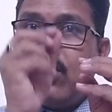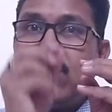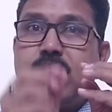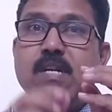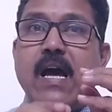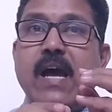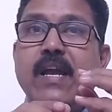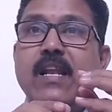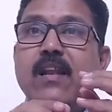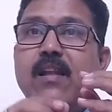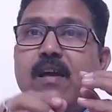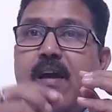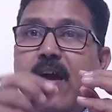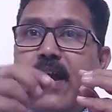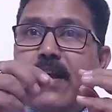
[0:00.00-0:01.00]
style
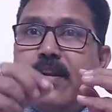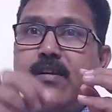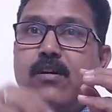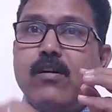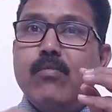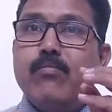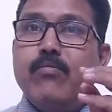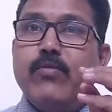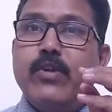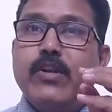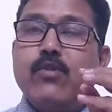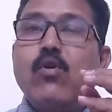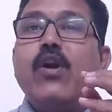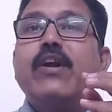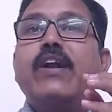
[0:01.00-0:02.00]
and come
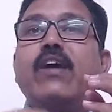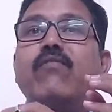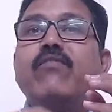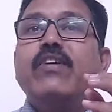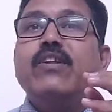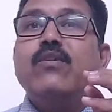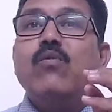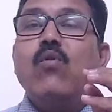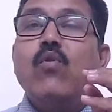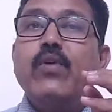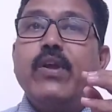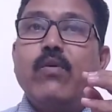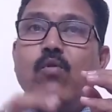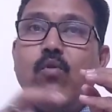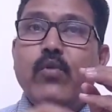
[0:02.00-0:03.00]
in contact with the
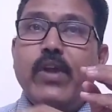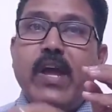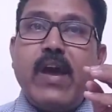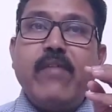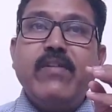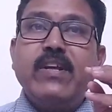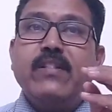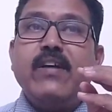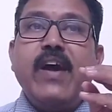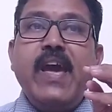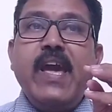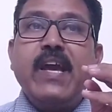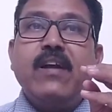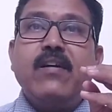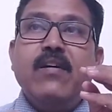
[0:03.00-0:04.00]
ovary having the
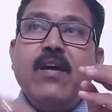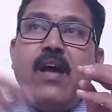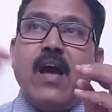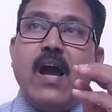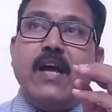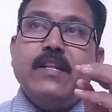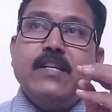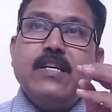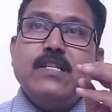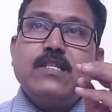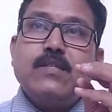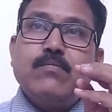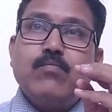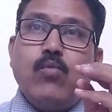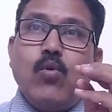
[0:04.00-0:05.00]
egg, and
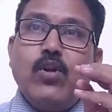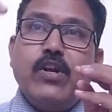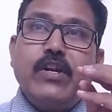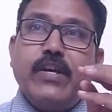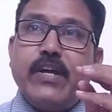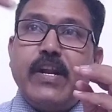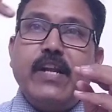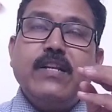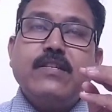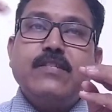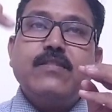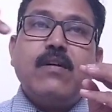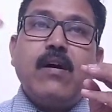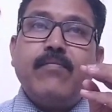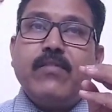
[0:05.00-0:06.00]
these pollen
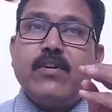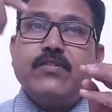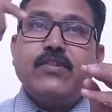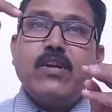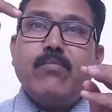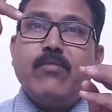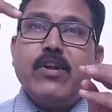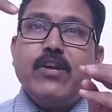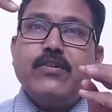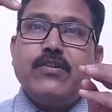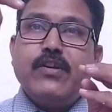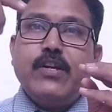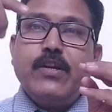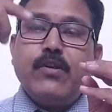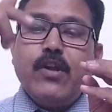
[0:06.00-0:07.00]
grains after
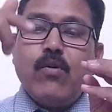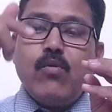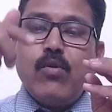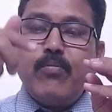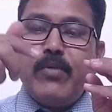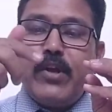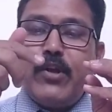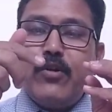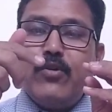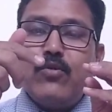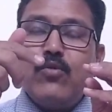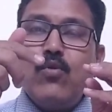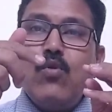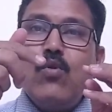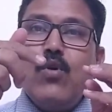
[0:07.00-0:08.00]
germination is developing
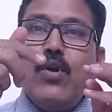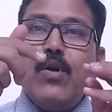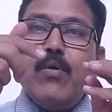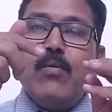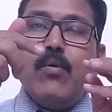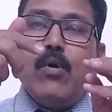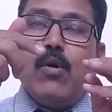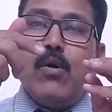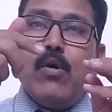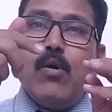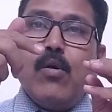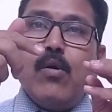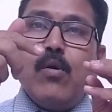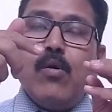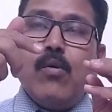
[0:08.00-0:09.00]
into
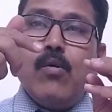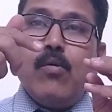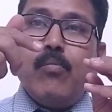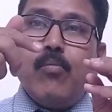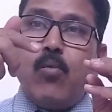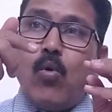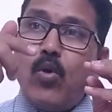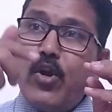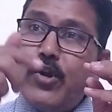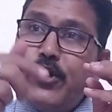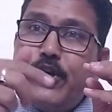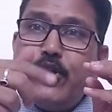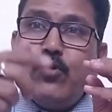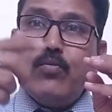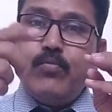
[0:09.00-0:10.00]

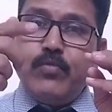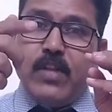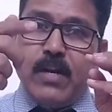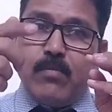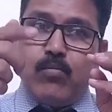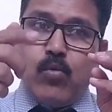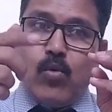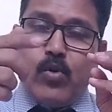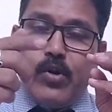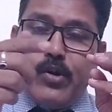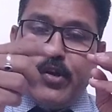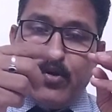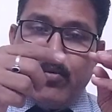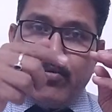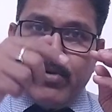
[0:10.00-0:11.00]
pollen tube. That pollen
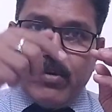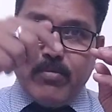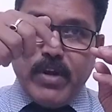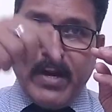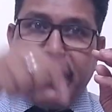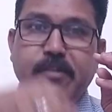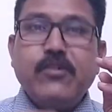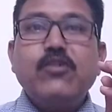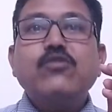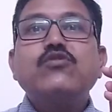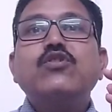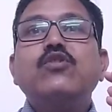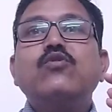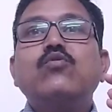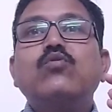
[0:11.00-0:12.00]
tube will be enters
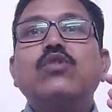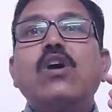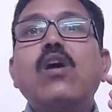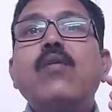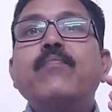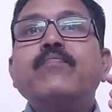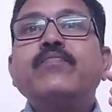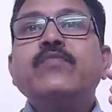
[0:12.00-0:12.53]
into the